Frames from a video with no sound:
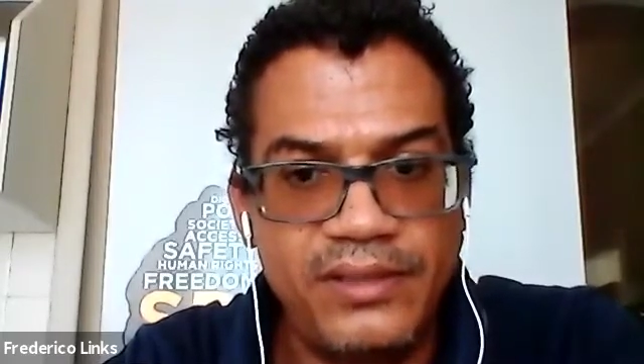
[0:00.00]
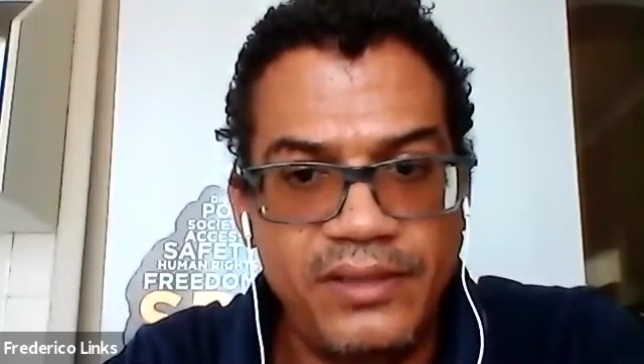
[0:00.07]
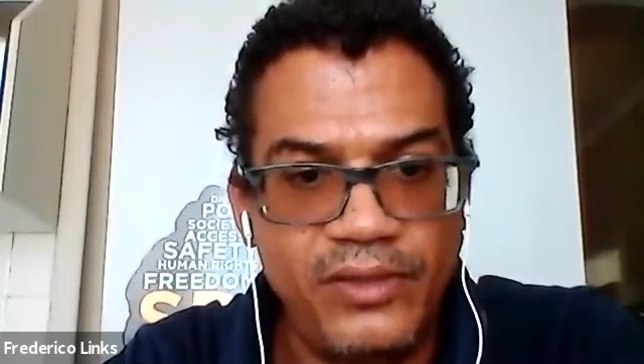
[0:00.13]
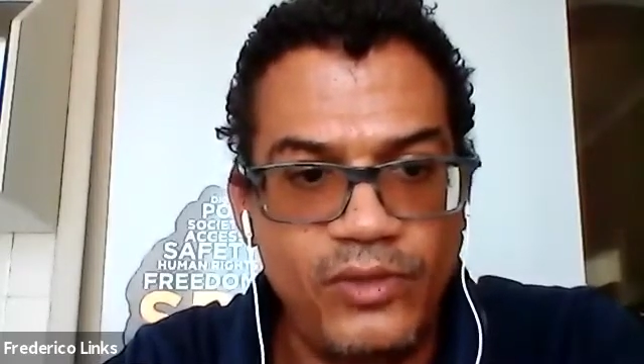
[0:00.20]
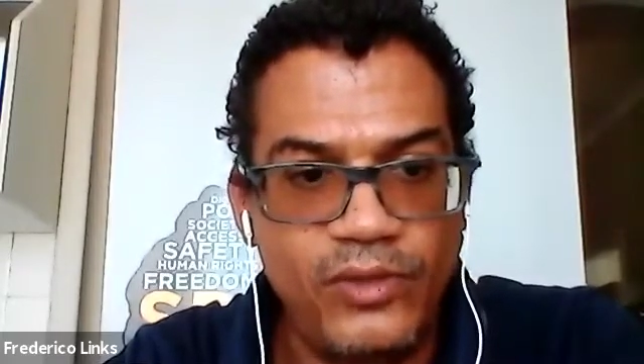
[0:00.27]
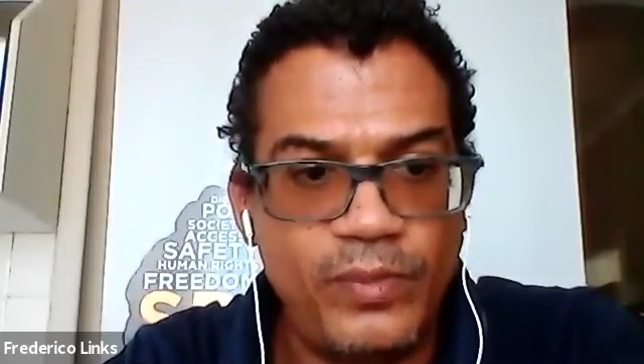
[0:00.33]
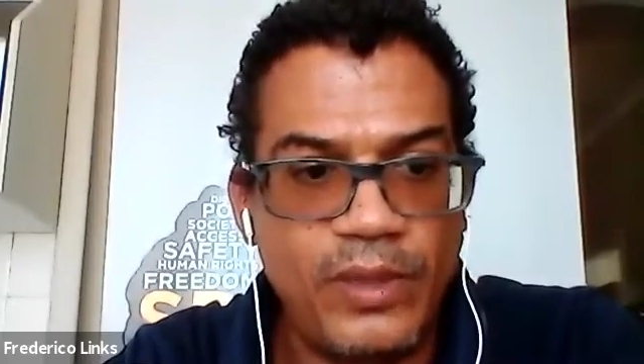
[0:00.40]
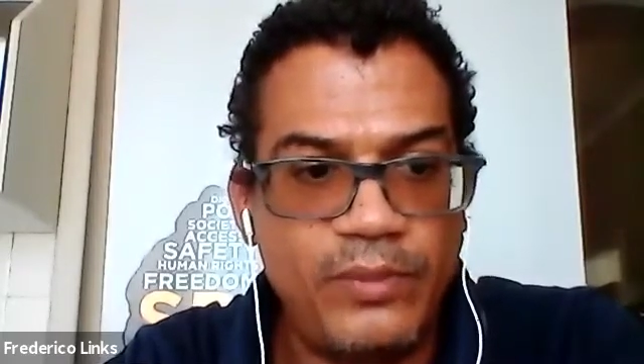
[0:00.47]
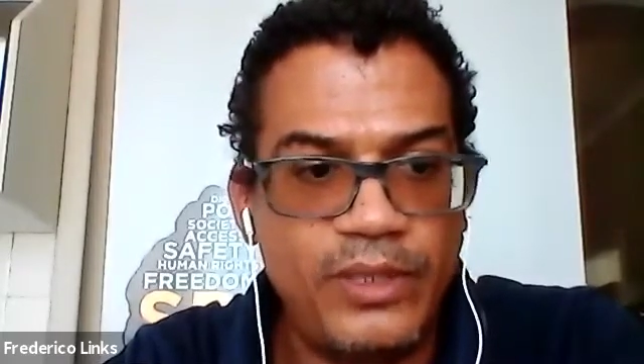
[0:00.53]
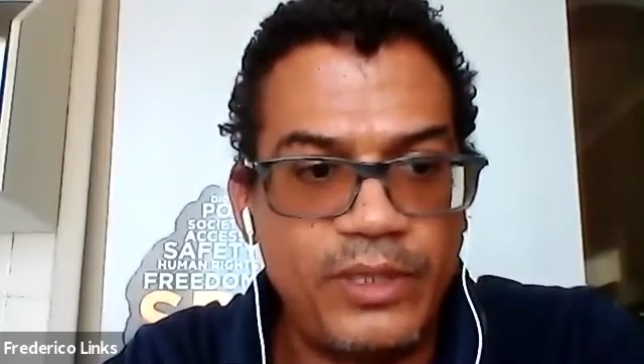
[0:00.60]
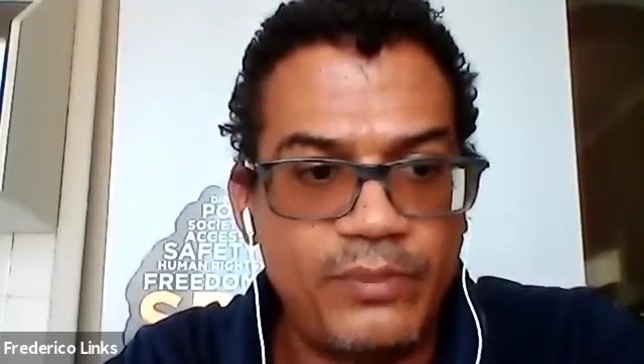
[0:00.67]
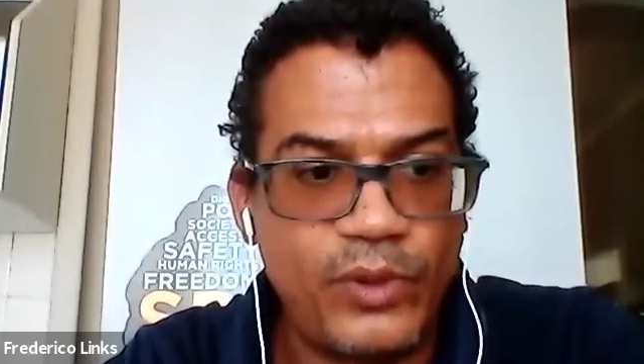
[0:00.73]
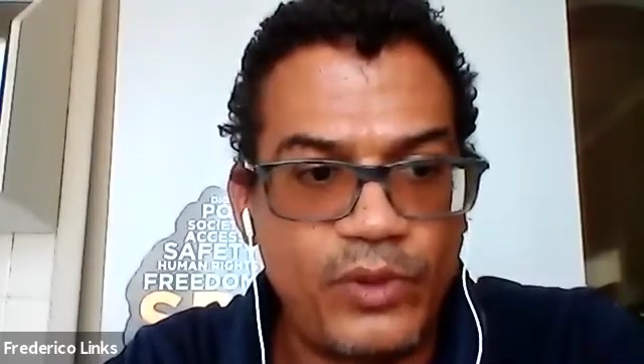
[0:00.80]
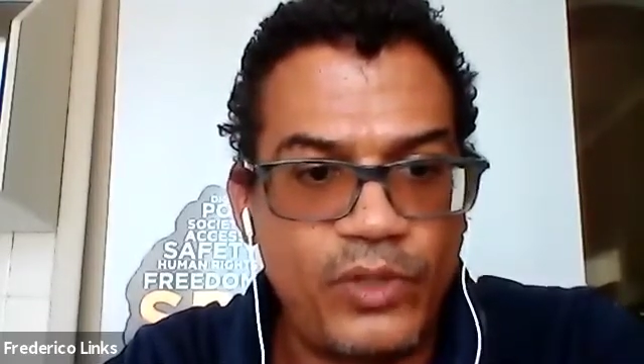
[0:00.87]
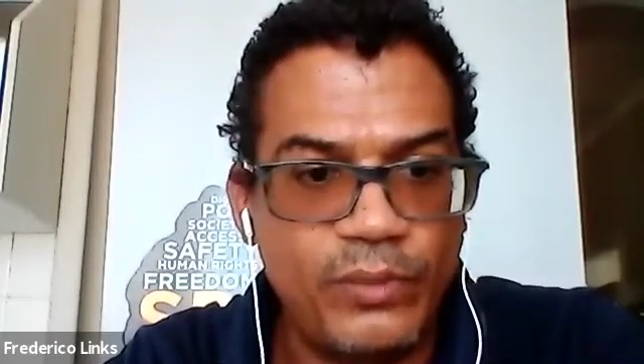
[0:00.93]
new
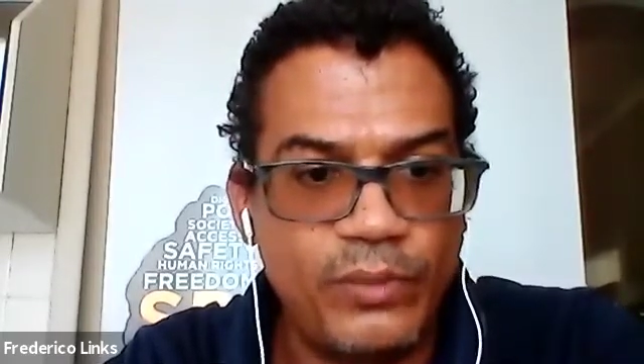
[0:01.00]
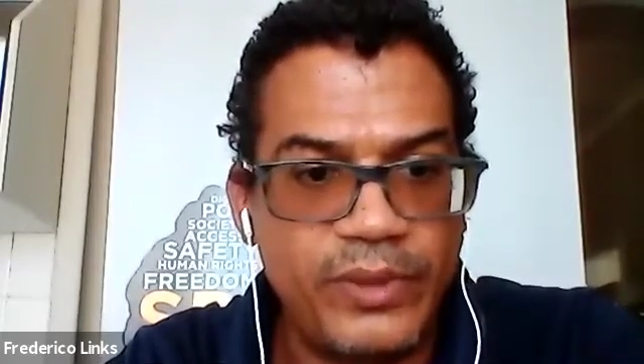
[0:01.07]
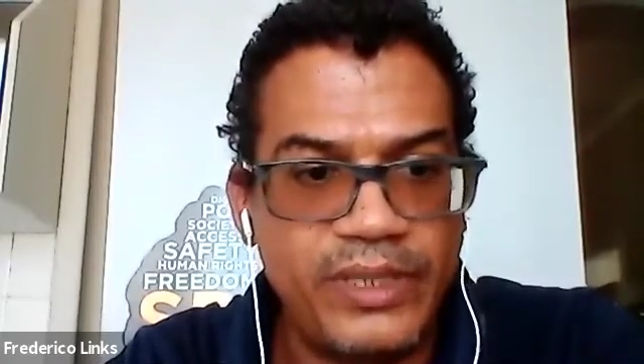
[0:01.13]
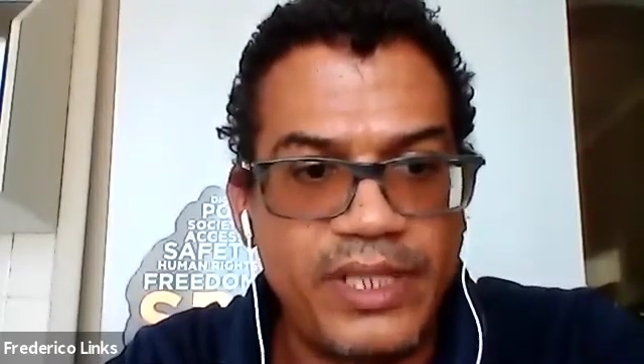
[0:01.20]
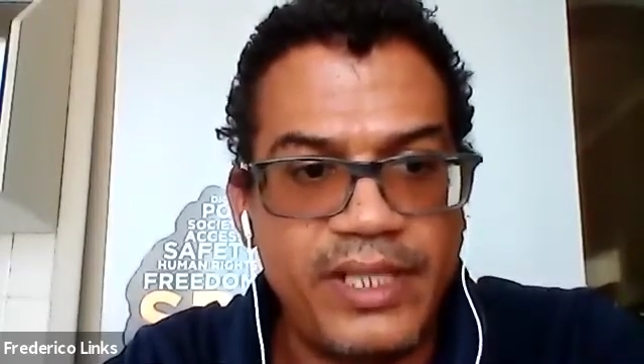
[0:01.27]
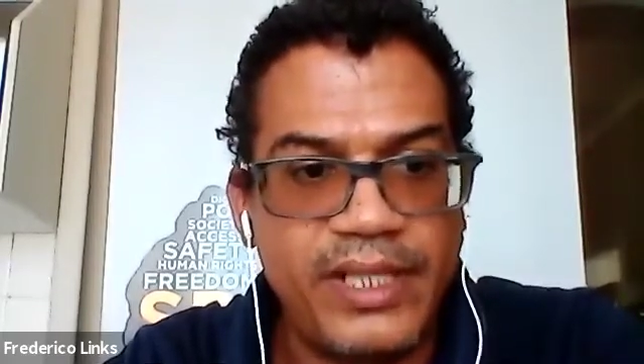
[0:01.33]
Public Procurement